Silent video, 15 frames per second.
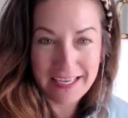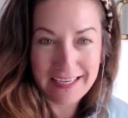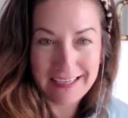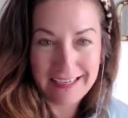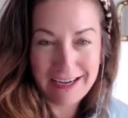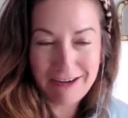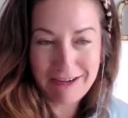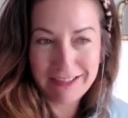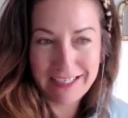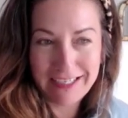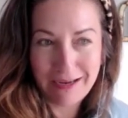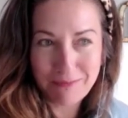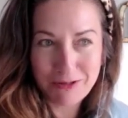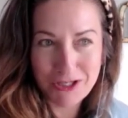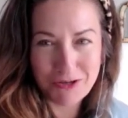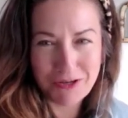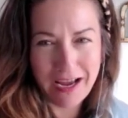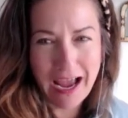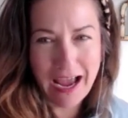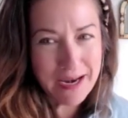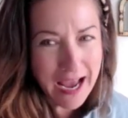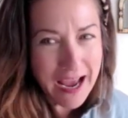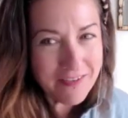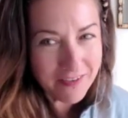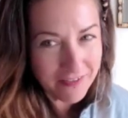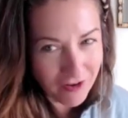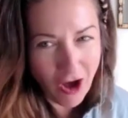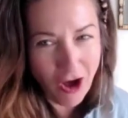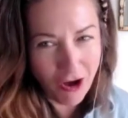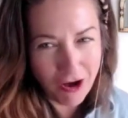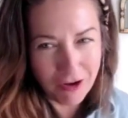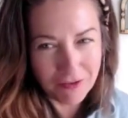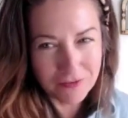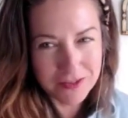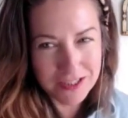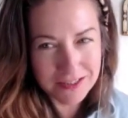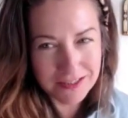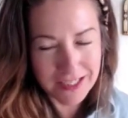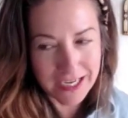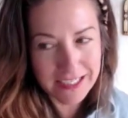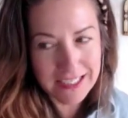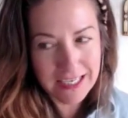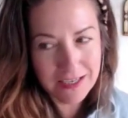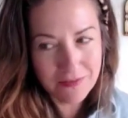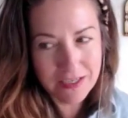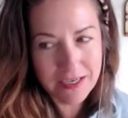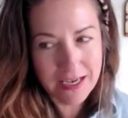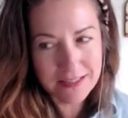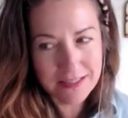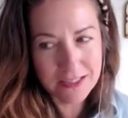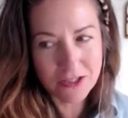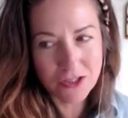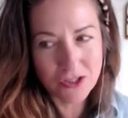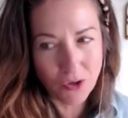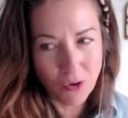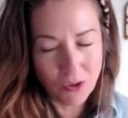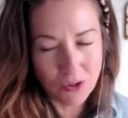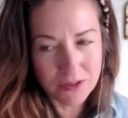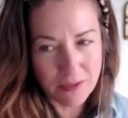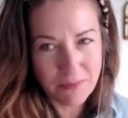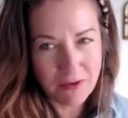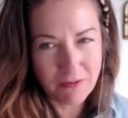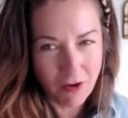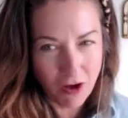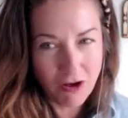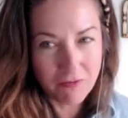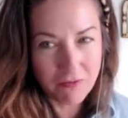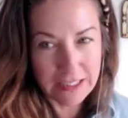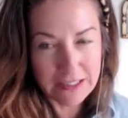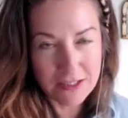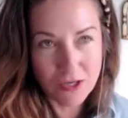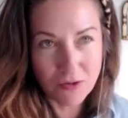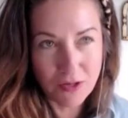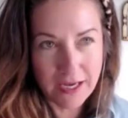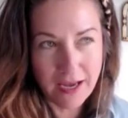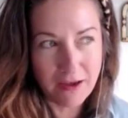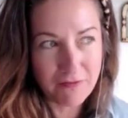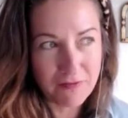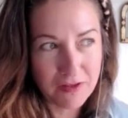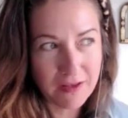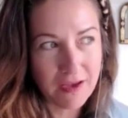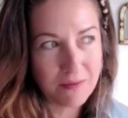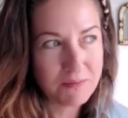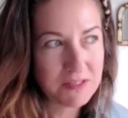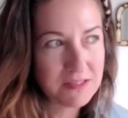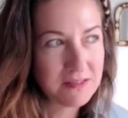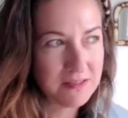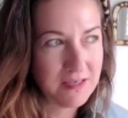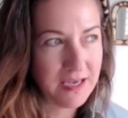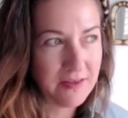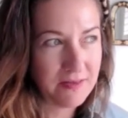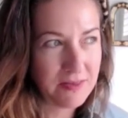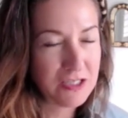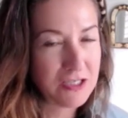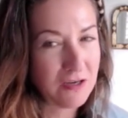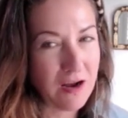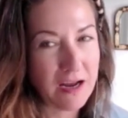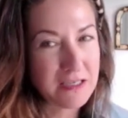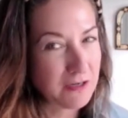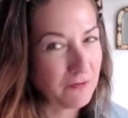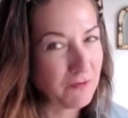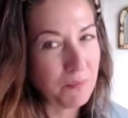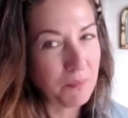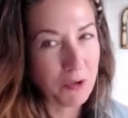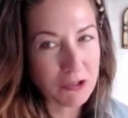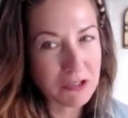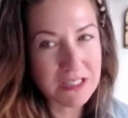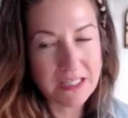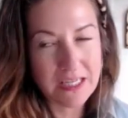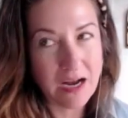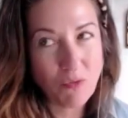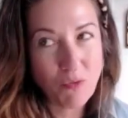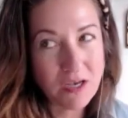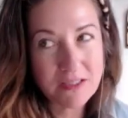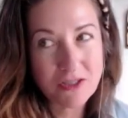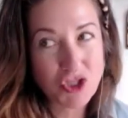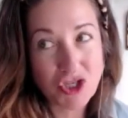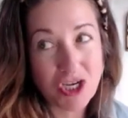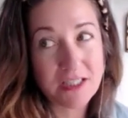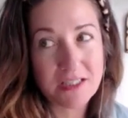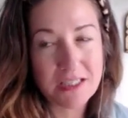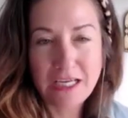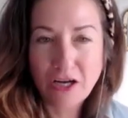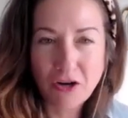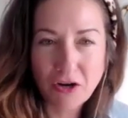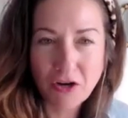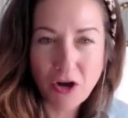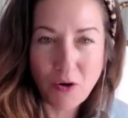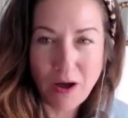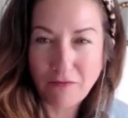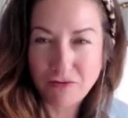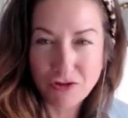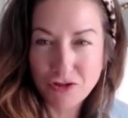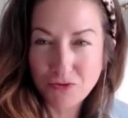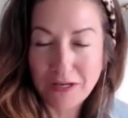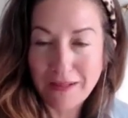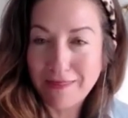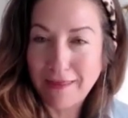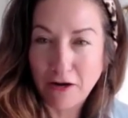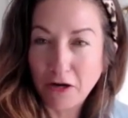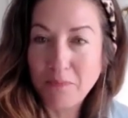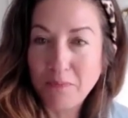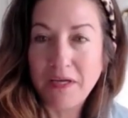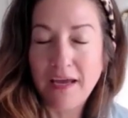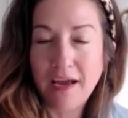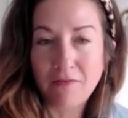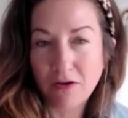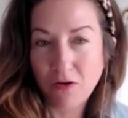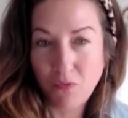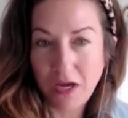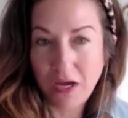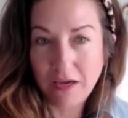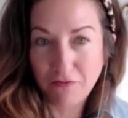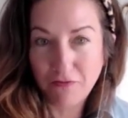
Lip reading: and I'm sure and I've evolved. Like even as an adult, I'm evolving. So like I feel like I'm like a different person than I was just a year ago after doing therapy every week, for